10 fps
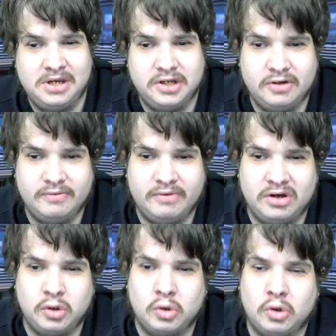You look
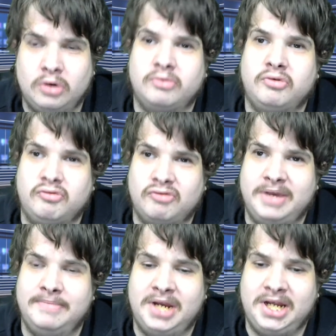like you've got a
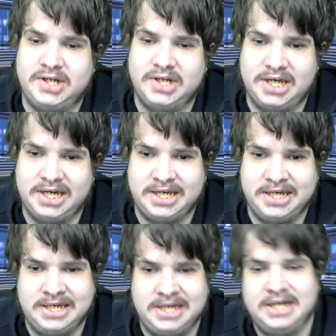great manager there.
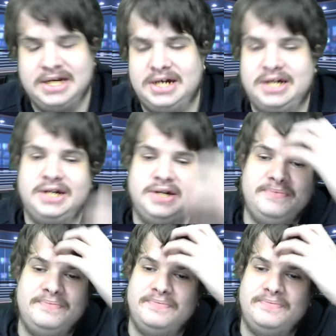Um,